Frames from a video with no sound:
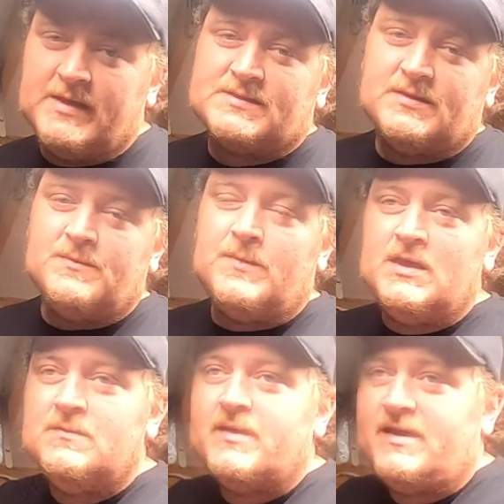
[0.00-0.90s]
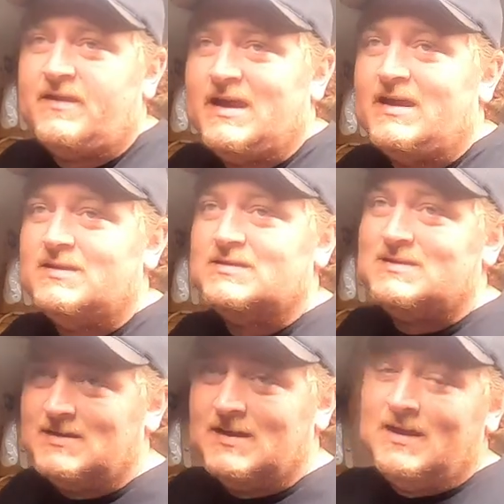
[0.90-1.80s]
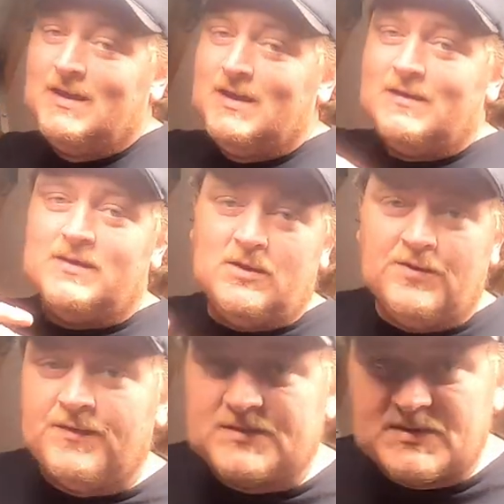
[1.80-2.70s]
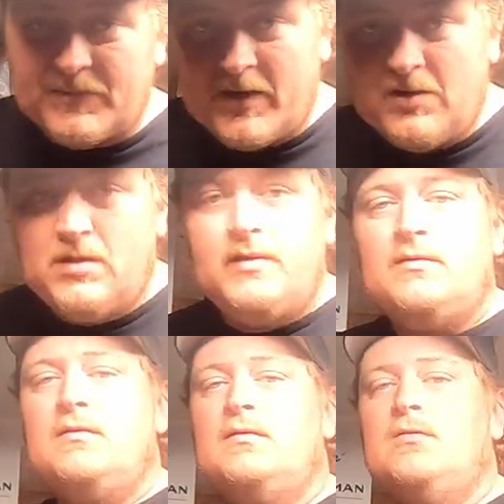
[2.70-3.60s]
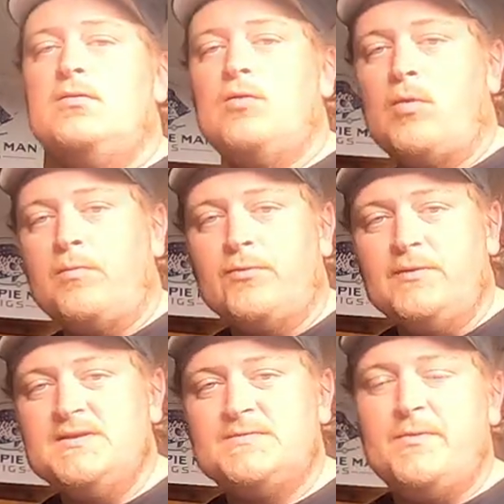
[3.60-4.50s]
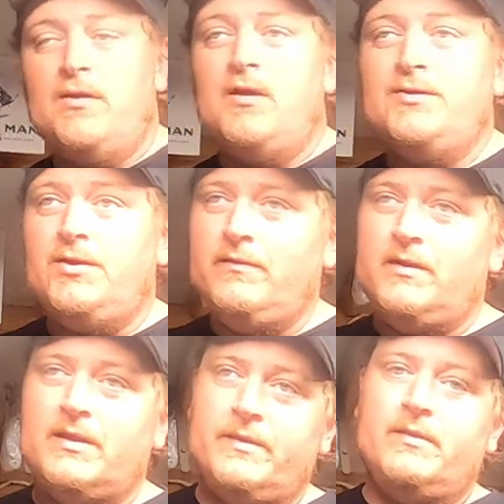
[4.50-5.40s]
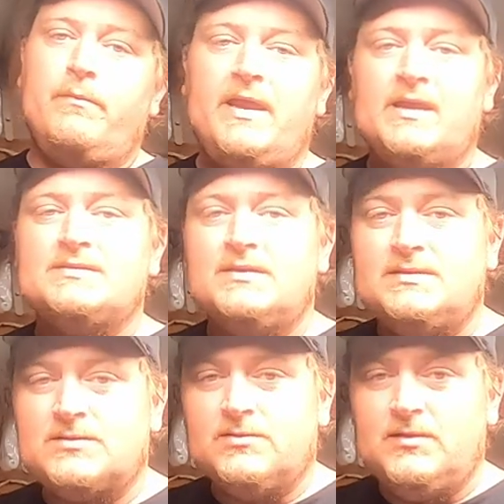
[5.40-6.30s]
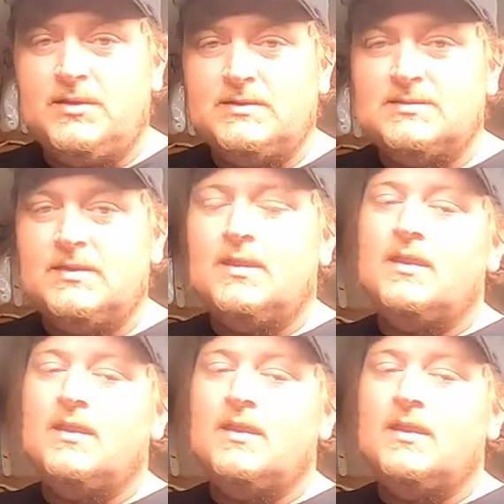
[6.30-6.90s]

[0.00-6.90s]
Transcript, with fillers: basically mean by that is during the spawn or pre-spawn, you can get in the backs of these creeks